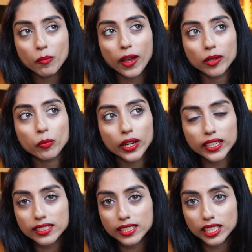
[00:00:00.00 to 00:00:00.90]
my
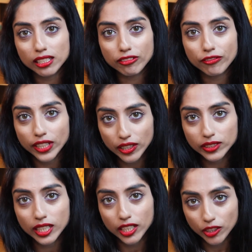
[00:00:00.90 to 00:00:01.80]
personal
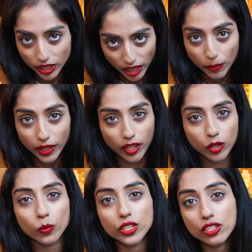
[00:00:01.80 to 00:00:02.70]
favorite
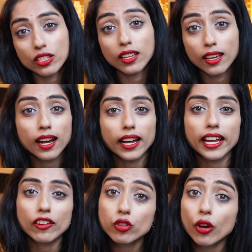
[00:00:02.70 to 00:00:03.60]
agreement, which I
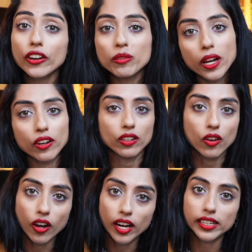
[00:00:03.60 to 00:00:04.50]
have thought about a
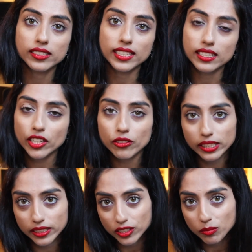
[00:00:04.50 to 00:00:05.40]
lot since I
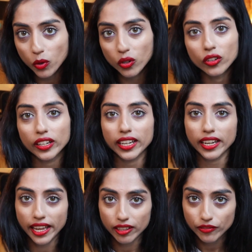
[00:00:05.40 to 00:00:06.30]
read this book and
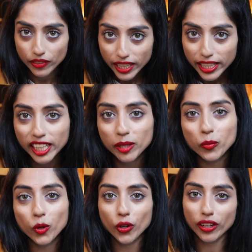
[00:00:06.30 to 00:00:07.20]
have
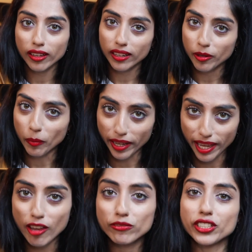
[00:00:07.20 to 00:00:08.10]
employed it in my
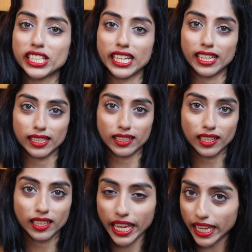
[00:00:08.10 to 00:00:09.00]
everyday
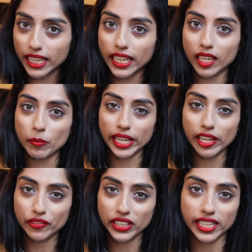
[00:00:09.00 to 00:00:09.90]
thinking, my
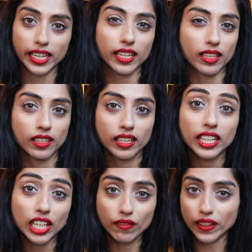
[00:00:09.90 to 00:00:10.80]
everyday
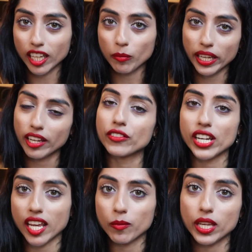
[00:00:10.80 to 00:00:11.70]
living, my
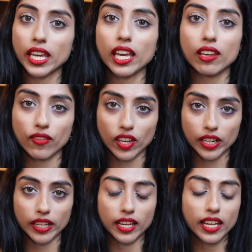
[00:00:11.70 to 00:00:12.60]
everyday
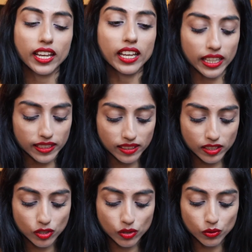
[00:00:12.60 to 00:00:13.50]
behavior,
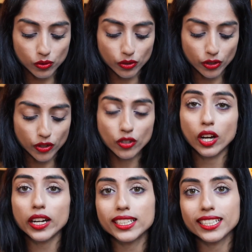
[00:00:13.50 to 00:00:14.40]
is to
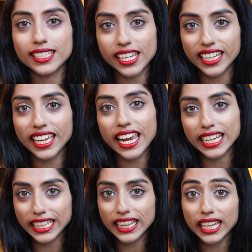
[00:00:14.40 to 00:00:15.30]
not take
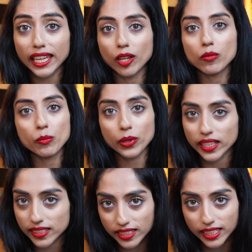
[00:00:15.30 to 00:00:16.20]
anything
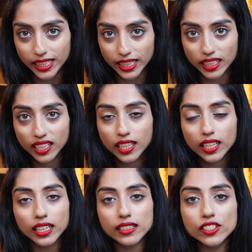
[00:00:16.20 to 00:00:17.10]
personally.
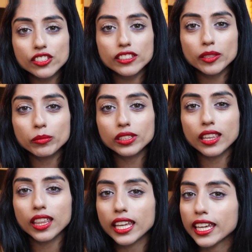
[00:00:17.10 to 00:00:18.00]
It's such a simple
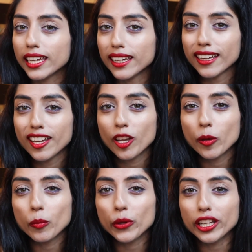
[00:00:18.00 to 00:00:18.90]
thing,
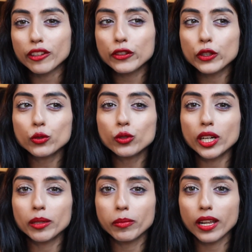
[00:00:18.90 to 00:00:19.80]
but if you
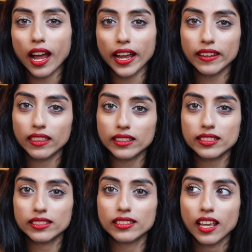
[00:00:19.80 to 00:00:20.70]
apply
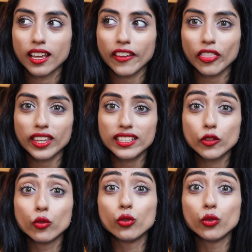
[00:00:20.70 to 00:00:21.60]
this
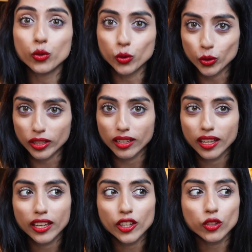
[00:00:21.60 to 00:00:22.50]
rule
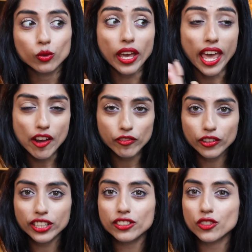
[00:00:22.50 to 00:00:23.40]
to
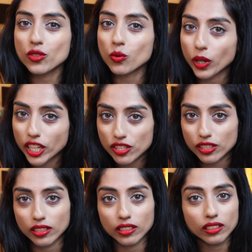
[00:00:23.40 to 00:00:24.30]
every
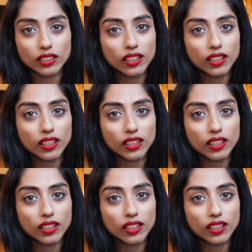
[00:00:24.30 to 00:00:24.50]
situation,